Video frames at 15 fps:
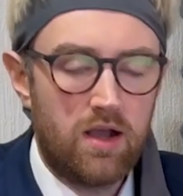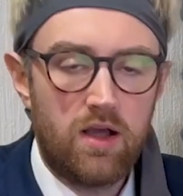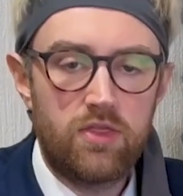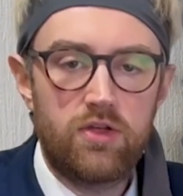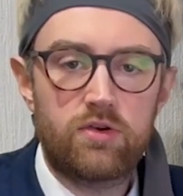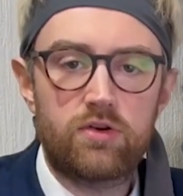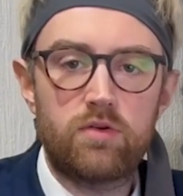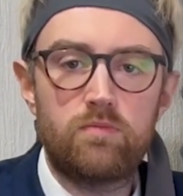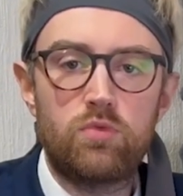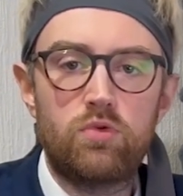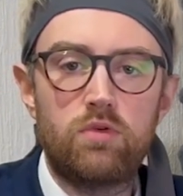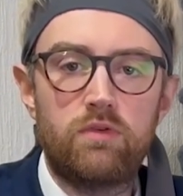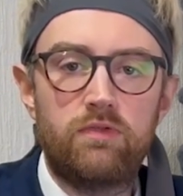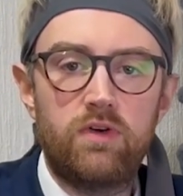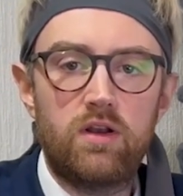The
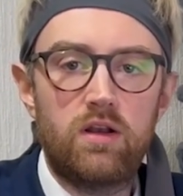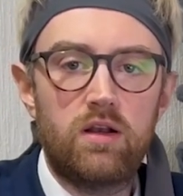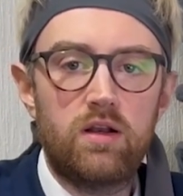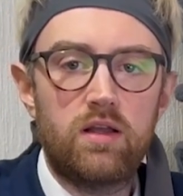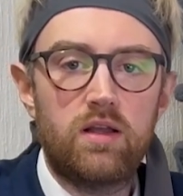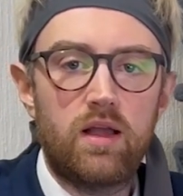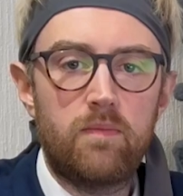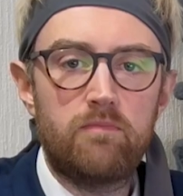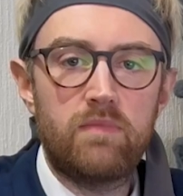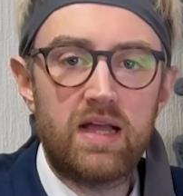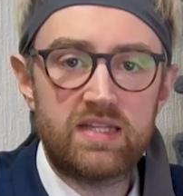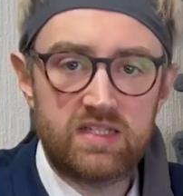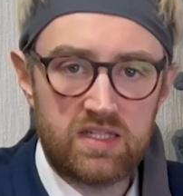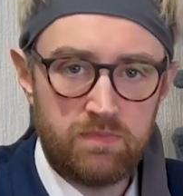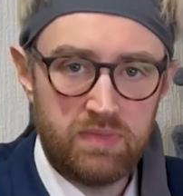removal
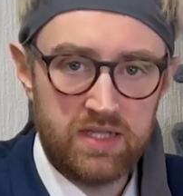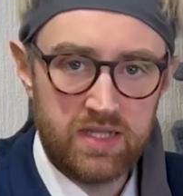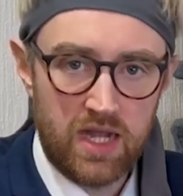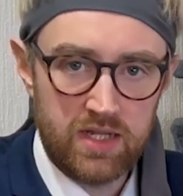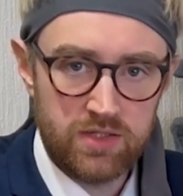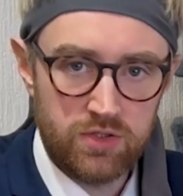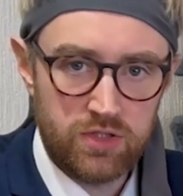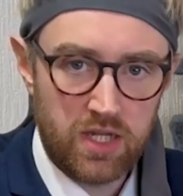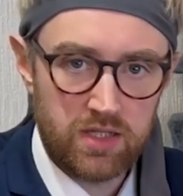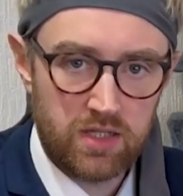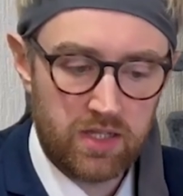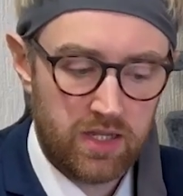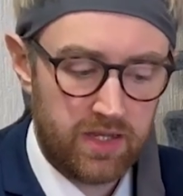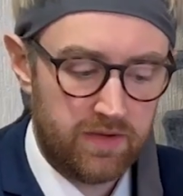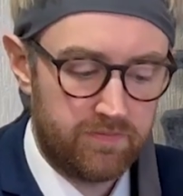must be done
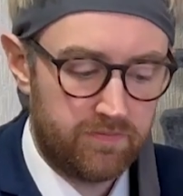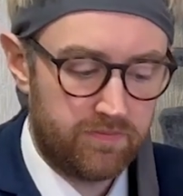gently.